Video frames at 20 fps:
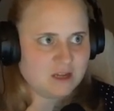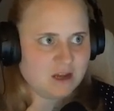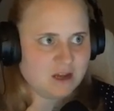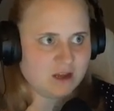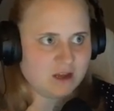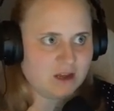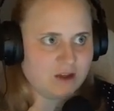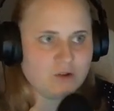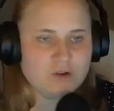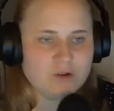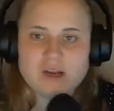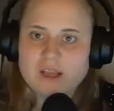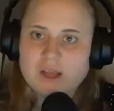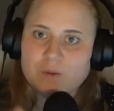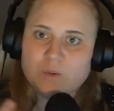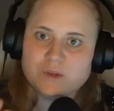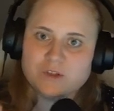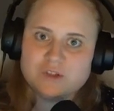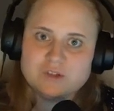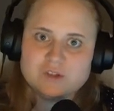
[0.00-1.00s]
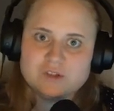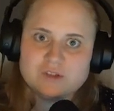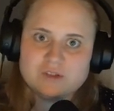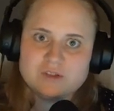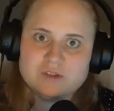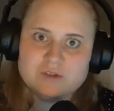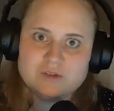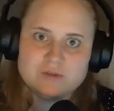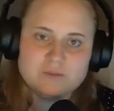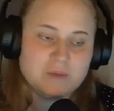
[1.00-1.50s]
only I want
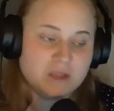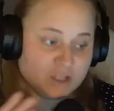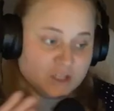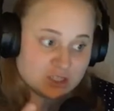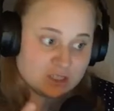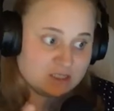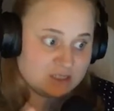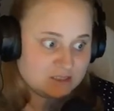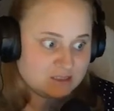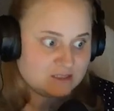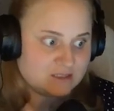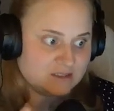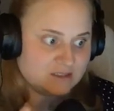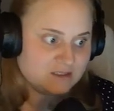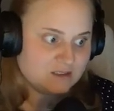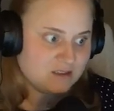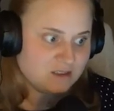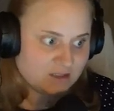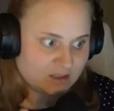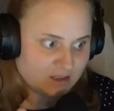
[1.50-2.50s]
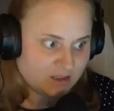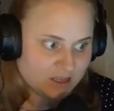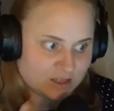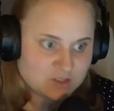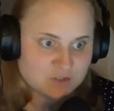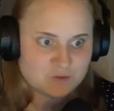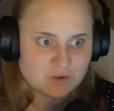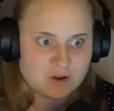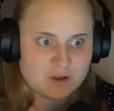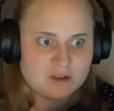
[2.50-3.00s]
to mention this
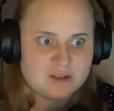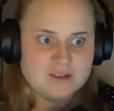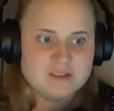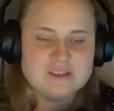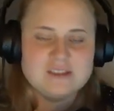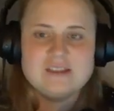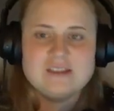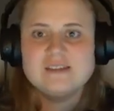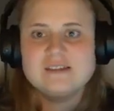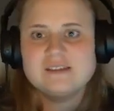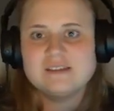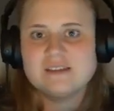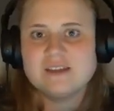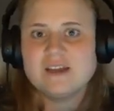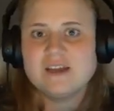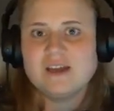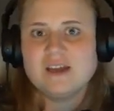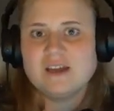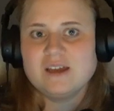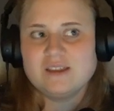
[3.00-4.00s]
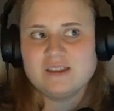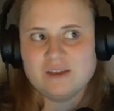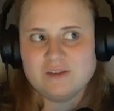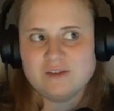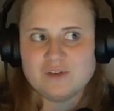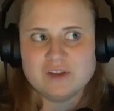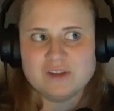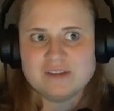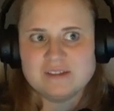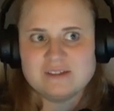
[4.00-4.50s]
extra because it's
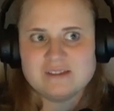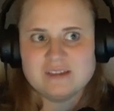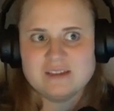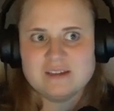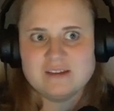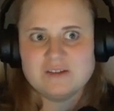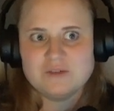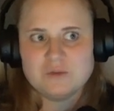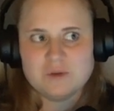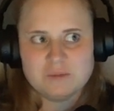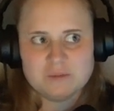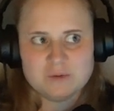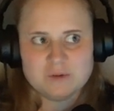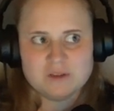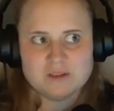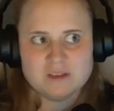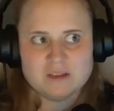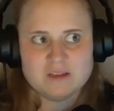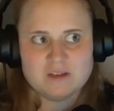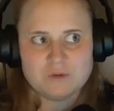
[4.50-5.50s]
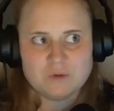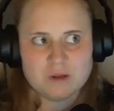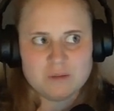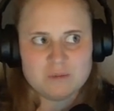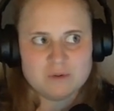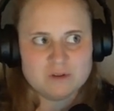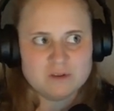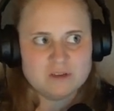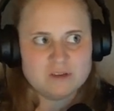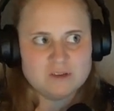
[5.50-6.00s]
different than a
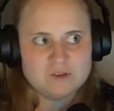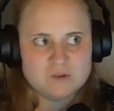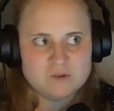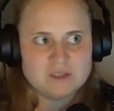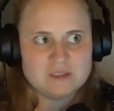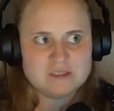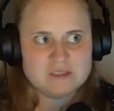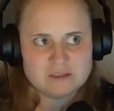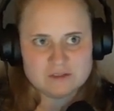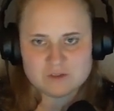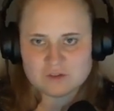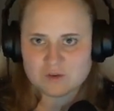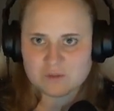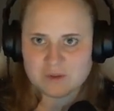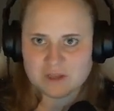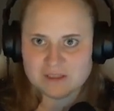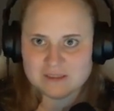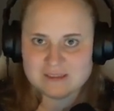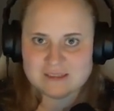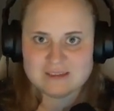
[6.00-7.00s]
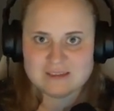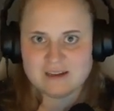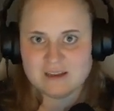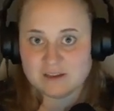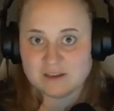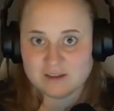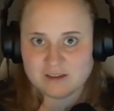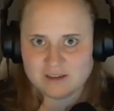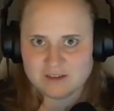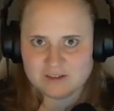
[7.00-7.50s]
rapper uses instruments
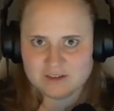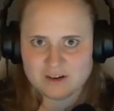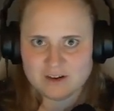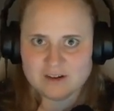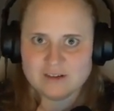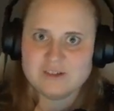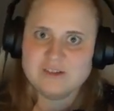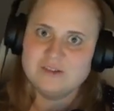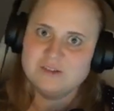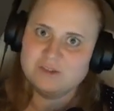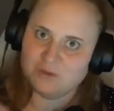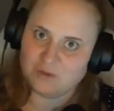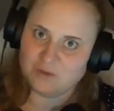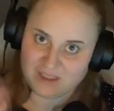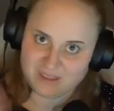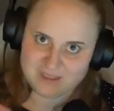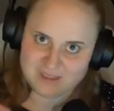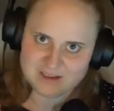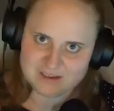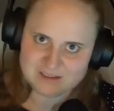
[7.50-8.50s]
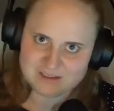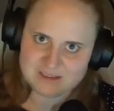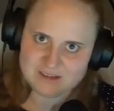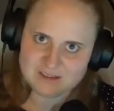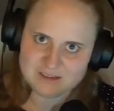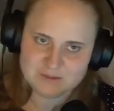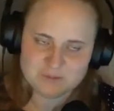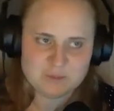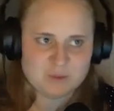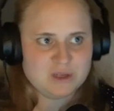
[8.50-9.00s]
like a guitar. Good, Ren does
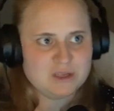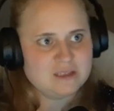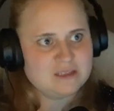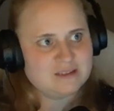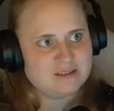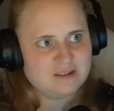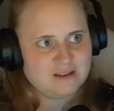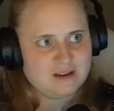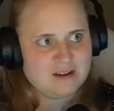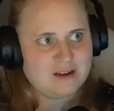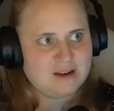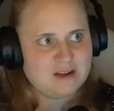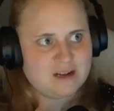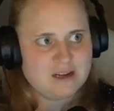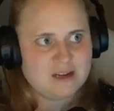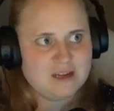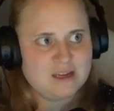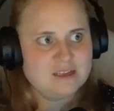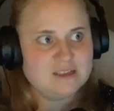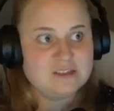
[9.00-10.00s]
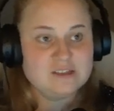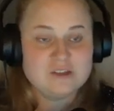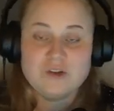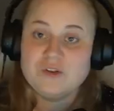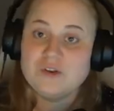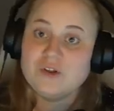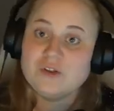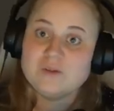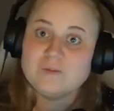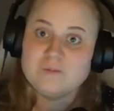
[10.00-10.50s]
it, but I saw
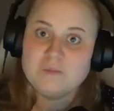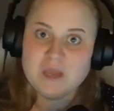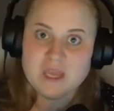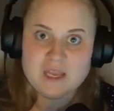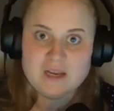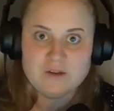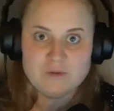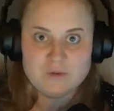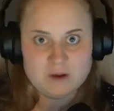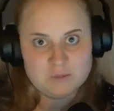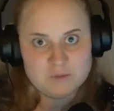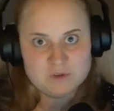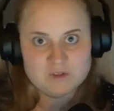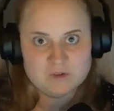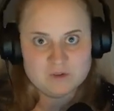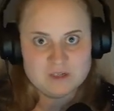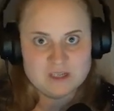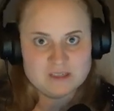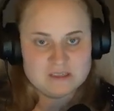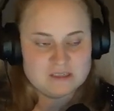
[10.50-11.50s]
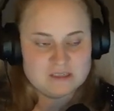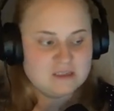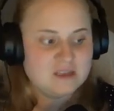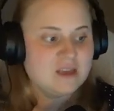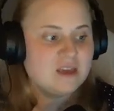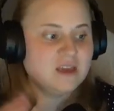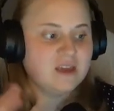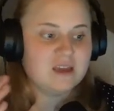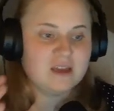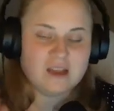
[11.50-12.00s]
not many rappers who does it.
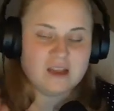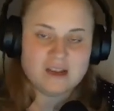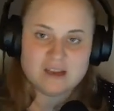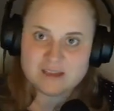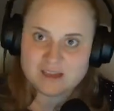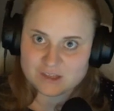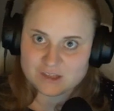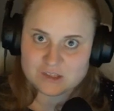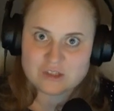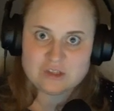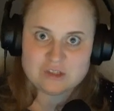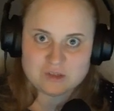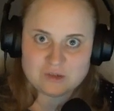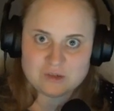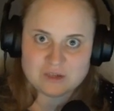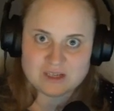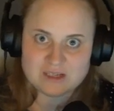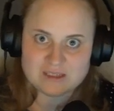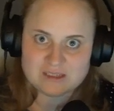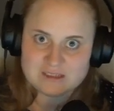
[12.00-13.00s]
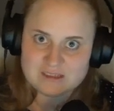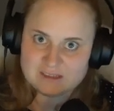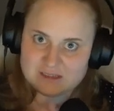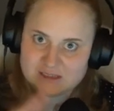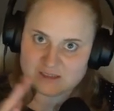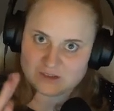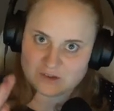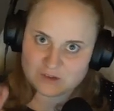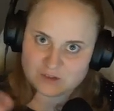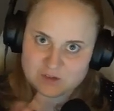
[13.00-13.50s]
Alligatoah too does it. This
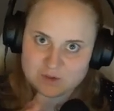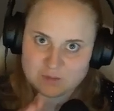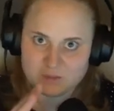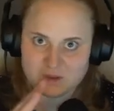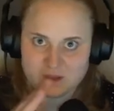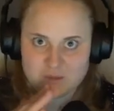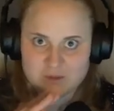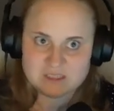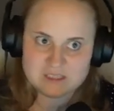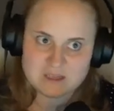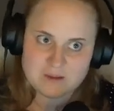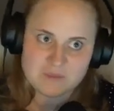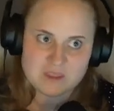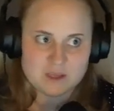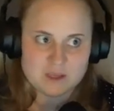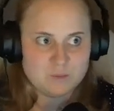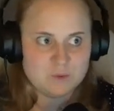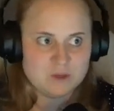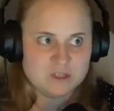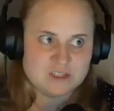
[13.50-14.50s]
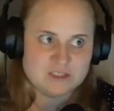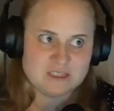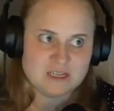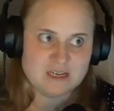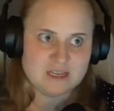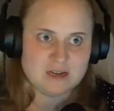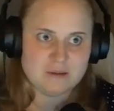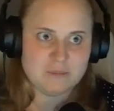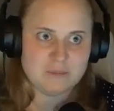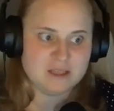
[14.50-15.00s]
is also maybe something which is a
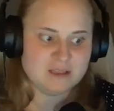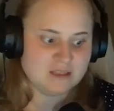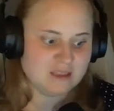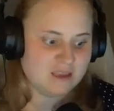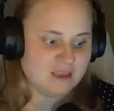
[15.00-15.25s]
little bit